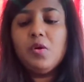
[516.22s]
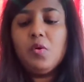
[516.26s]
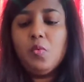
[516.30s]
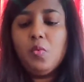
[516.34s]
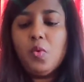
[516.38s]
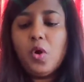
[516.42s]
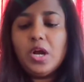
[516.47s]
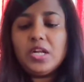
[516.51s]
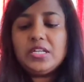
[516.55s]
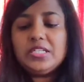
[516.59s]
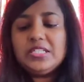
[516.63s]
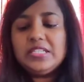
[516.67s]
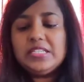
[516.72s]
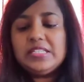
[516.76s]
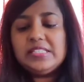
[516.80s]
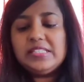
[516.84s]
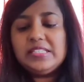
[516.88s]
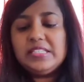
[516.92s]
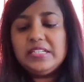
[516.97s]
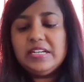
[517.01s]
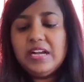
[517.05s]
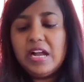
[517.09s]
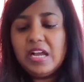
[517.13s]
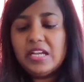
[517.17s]
what
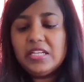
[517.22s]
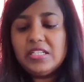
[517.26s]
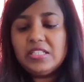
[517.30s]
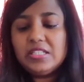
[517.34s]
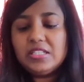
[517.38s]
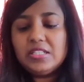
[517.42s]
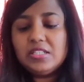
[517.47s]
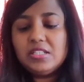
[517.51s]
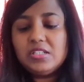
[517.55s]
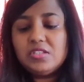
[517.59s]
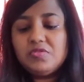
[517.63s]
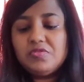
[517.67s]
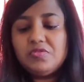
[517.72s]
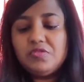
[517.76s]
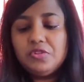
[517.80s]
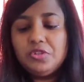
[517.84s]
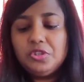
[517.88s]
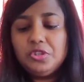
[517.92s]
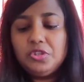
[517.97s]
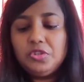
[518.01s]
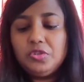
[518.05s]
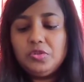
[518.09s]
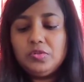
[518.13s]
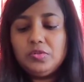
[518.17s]
is the guidance for
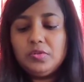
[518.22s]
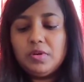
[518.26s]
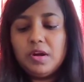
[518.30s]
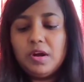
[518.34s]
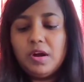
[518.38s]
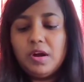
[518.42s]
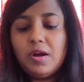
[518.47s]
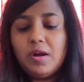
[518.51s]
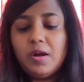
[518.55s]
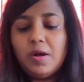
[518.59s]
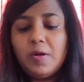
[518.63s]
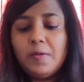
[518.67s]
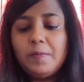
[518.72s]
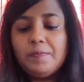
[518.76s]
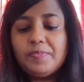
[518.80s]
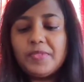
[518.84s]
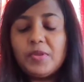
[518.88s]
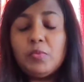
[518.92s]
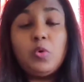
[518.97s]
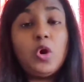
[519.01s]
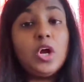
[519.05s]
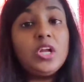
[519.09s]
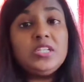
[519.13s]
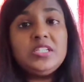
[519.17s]
you.
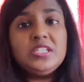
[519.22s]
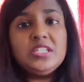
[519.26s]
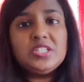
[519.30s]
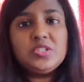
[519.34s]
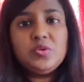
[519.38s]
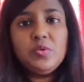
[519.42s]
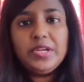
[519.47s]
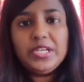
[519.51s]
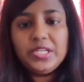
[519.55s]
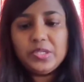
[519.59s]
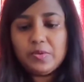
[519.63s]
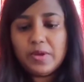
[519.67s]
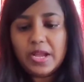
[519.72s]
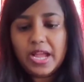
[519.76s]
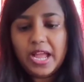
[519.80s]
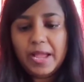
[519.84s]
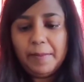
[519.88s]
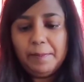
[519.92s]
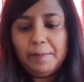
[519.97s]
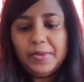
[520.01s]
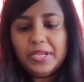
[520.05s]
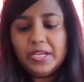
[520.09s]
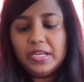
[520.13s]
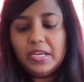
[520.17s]
What is going to
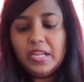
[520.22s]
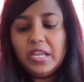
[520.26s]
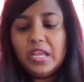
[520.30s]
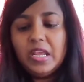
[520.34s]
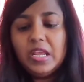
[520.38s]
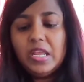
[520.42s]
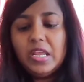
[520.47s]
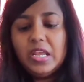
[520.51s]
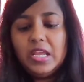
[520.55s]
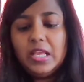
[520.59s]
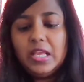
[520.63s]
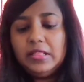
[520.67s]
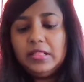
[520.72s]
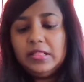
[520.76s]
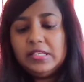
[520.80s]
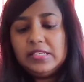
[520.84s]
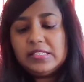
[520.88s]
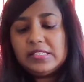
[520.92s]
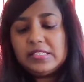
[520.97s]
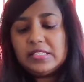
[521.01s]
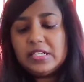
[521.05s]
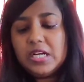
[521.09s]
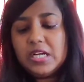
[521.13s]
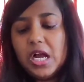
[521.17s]
happen in
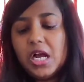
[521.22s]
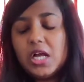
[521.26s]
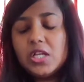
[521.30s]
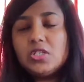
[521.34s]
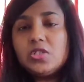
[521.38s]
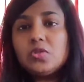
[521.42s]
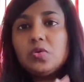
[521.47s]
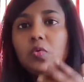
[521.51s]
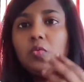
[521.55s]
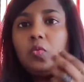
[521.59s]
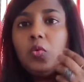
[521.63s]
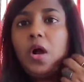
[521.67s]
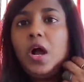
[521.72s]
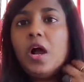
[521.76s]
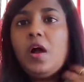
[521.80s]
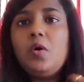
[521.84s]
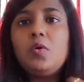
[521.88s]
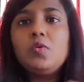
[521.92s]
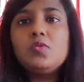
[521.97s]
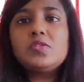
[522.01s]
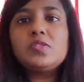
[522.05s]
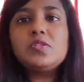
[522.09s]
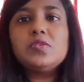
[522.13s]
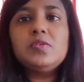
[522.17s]
this card.
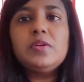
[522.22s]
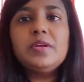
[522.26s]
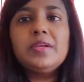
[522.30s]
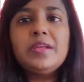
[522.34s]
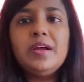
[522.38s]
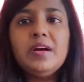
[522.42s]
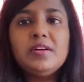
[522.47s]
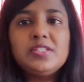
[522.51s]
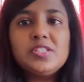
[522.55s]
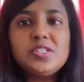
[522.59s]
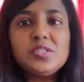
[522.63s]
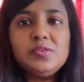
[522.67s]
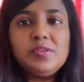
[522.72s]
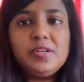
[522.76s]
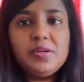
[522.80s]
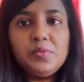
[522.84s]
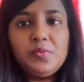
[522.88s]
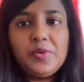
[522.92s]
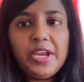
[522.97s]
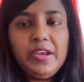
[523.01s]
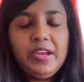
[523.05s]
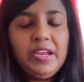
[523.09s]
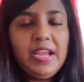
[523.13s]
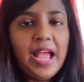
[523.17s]
Wow, so
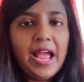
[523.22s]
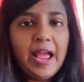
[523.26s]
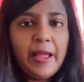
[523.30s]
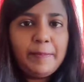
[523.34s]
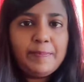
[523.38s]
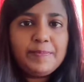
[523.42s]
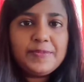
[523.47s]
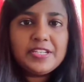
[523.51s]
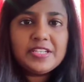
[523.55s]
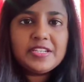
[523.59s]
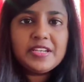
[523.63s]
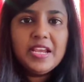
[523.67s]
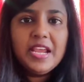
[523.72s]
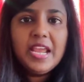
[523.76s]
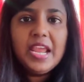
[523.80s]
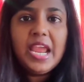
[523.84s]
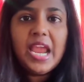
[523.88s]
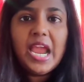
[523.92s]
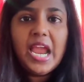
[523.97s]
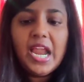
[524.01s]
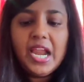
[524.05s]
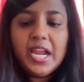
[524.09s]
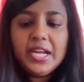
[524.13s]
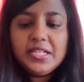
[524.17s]
a very apt
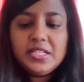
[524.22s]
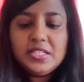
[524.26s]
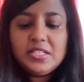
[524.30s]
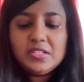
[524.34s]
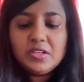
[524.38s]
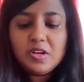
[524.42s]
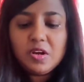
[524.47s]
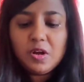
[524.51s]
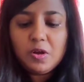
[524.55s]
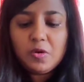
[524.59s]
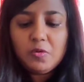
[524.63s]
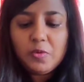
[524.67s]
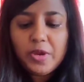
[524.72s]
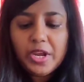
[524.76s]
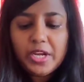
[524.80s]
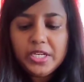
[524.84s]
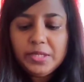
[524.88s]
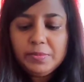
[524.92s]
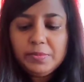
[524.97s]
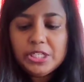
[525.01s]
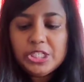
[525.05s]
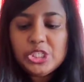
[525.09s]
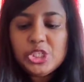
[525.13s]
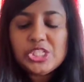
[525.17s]
and
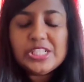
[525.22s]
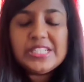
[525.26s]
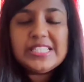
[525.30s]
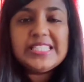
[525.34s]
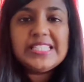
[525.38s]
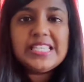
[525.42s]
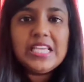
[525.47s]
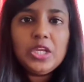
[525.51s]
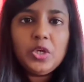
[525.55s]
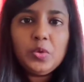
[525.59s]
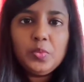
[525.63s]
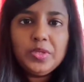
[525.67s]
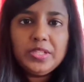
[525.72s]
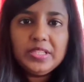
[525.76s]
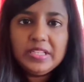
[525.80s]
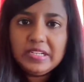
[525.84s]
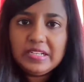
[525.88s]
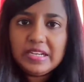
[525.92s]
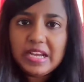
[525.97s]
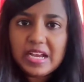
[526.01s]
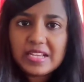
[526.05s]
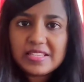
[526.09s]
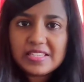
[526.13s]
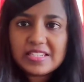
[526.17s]
very much in sync with
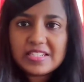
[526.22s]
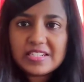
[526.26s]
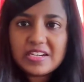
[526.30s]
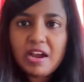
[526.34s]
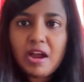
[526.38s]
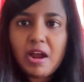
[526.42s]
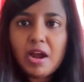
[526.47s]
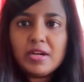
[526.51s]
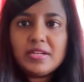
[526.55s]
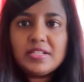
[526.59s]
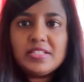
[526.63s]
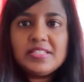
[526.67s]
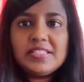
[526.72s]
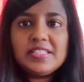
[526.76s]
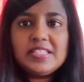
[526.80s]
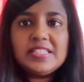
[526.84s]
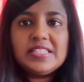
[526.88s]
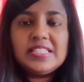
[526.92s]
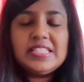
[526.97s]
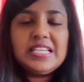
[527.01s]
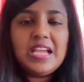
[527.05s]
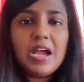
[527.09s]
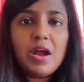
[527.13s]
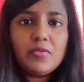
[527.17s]
the last card. This
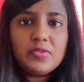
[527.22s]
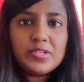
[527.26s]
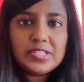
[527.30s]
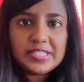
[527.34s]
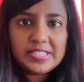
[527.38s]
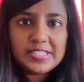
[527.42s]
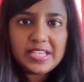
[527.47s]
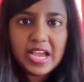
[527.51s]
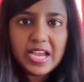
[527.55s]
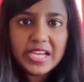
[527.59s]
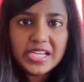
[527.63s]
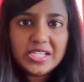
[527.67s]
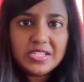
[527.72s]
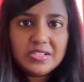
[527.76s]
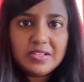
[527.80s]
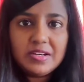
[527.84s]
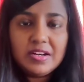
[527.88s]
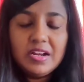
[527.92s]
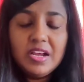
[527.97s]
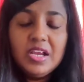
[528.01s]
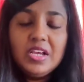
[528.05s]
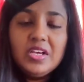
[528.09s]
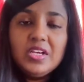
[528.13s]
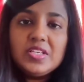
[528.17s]
is the
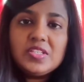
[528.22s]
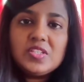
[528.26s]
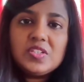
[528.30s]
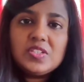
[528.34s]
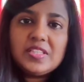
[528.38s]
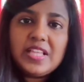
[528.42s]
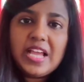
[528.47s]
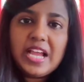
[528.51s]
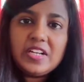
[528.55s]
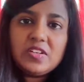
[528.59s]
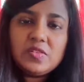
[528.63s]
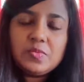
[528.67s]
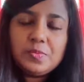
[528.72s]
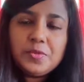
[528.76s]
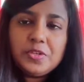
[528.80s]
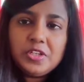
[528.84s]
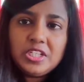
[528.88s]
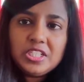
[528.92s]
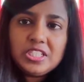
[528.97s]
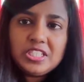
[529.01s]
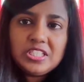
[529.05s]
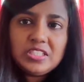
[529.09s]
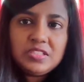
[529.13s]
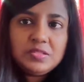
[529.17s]
outsider. So that
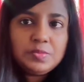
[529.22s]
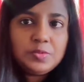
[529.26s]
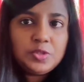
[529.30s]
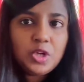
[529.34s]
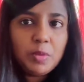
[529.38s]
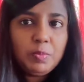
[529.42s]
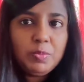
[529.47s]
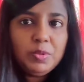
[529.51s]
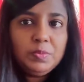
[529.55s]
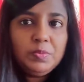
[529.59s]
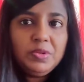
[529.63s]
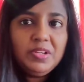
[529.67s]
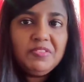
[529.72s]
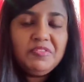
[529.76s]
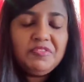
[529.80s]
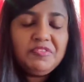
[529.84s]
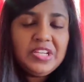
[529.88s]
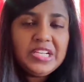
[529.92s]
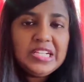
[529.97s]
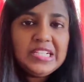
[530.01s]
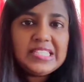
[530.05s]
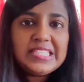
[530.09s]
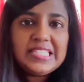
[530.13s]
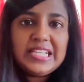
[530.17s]
person probably
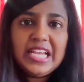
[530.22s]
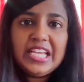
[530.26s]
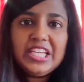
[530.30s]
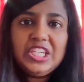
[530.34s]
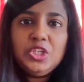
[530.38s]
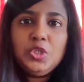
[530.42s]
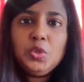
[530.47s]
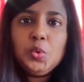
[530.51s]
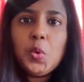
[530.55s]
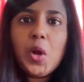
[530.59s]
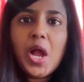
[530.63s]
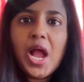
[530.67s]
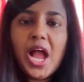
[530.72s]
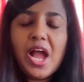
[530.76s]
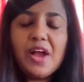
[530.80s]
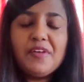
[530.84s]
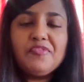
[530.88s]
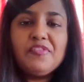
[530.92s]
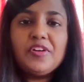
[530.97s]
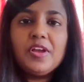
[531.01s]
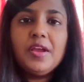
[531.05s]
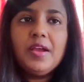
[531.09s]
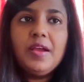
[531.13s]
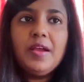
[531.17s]
feels like you
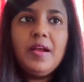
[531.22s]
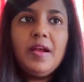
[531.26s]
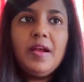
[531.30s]
have